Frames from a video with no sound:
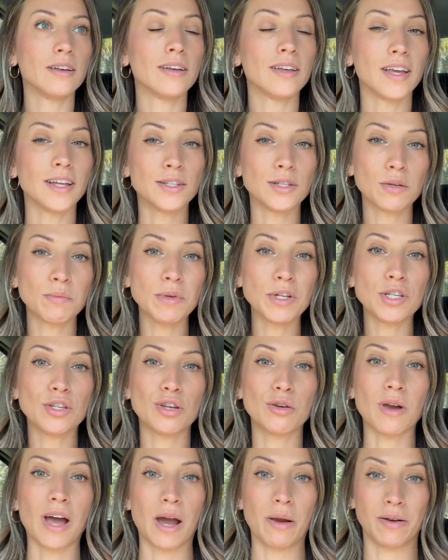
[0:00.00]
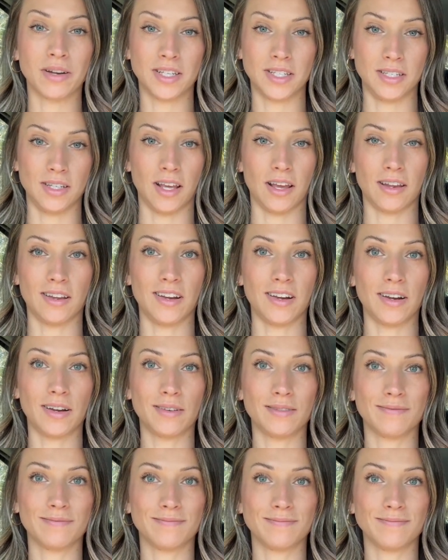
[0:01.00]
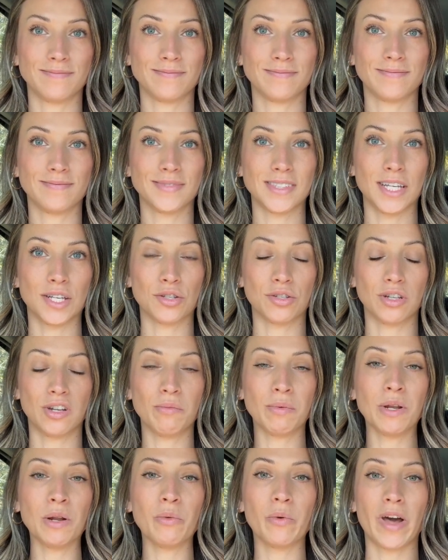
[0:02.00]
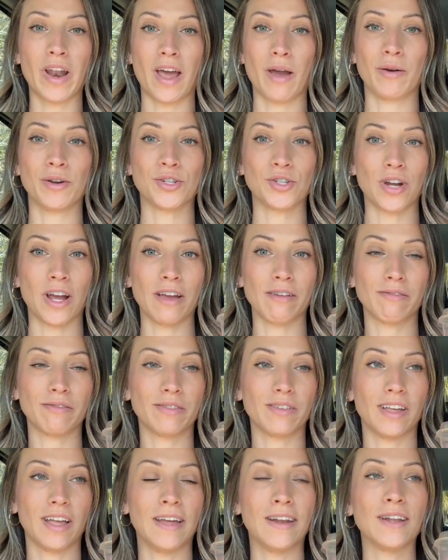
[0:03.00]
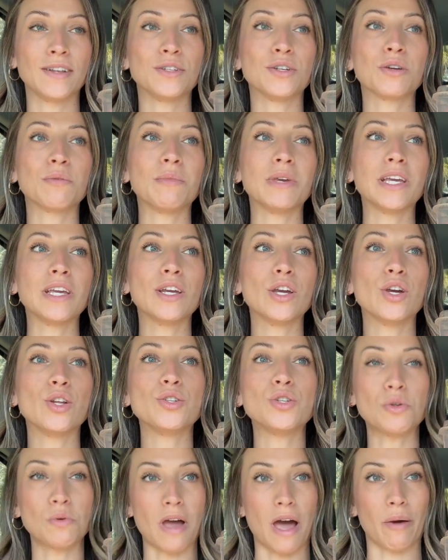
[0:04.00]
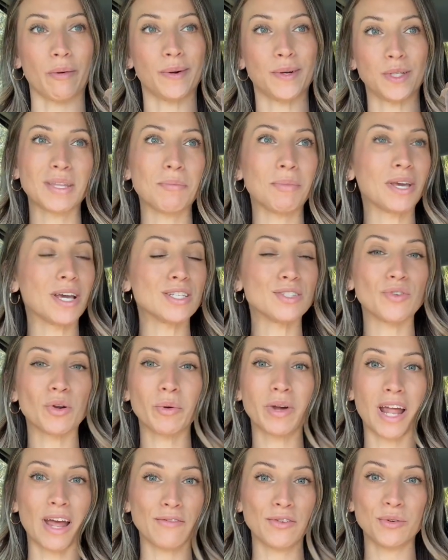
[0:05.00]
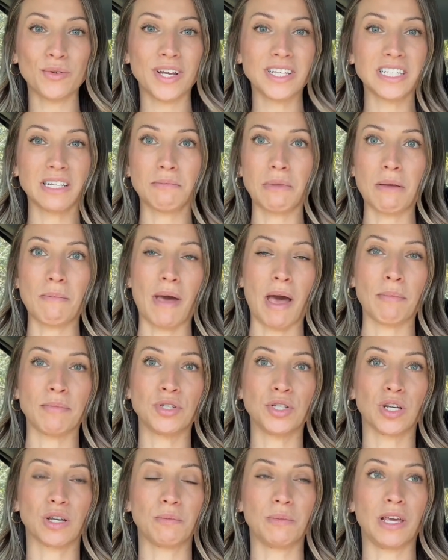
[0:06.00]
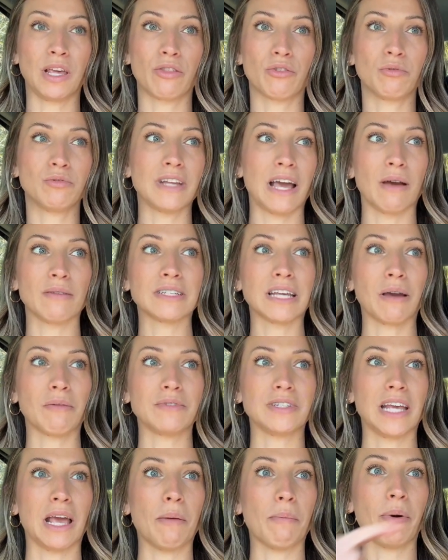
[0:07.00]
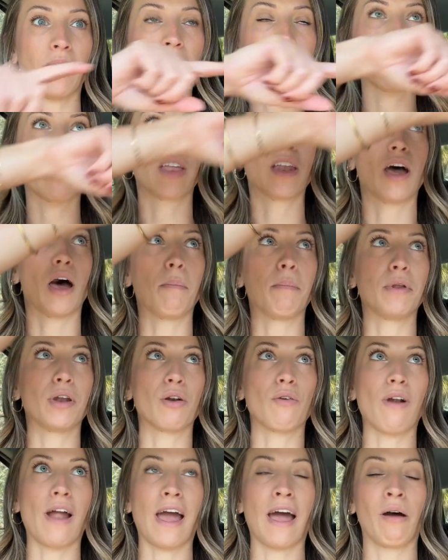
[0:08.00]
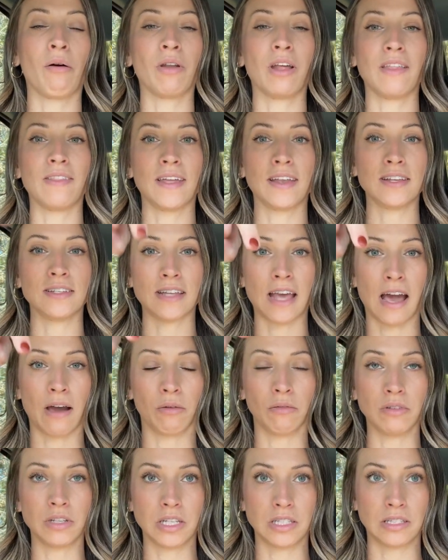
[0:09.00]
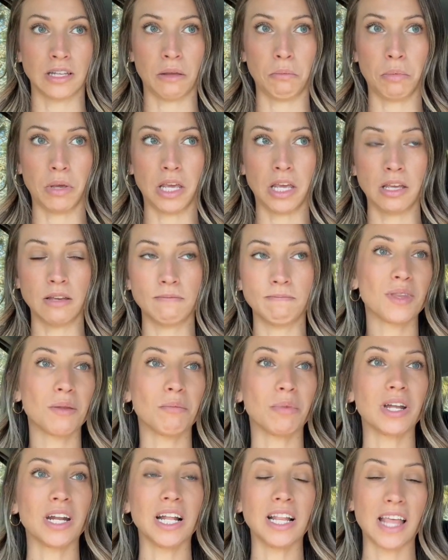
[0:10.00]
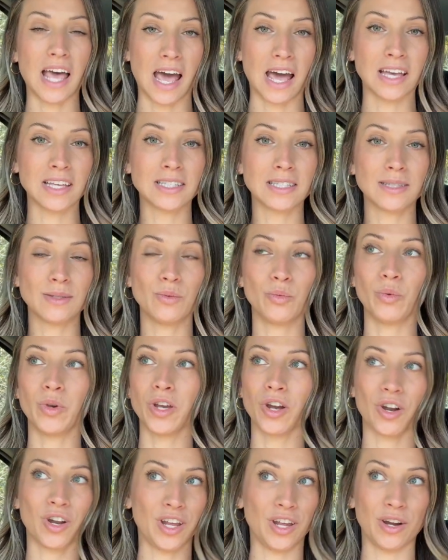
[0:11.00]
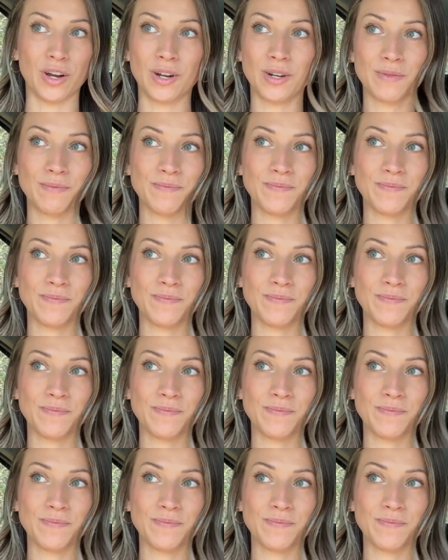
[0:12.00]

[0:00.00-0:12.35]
It took me 2 hours to get here. It should have been a 1 hour drive, and it took me 2 hours because for whatever reason my maps took me through downtown Tampa and then up and around and then down to St. Pete. But alas, we are here.